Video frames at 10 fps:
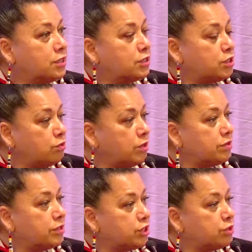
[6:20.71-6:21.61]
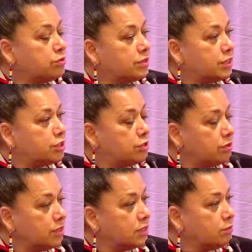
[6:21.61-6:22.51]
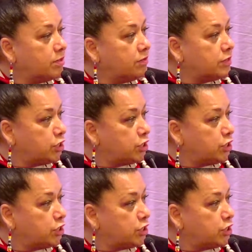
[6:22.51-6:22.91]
So you want to ensure that you're doing a little bit of a